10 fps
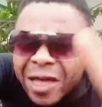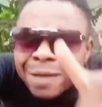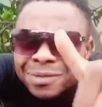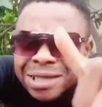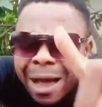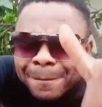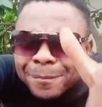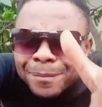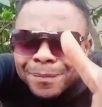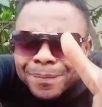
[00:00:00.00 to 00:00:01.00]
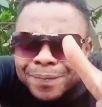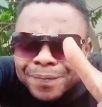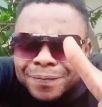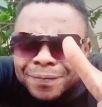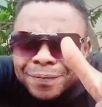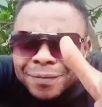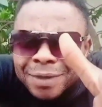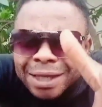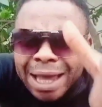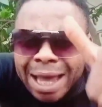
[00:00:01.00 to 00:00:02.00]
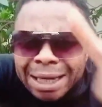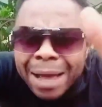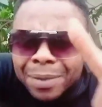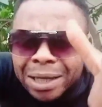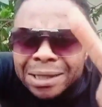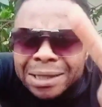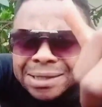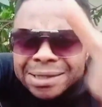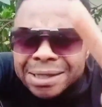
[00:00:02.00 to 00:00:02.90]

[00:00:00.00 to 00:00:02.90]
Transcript: thumbs up. And I'm going to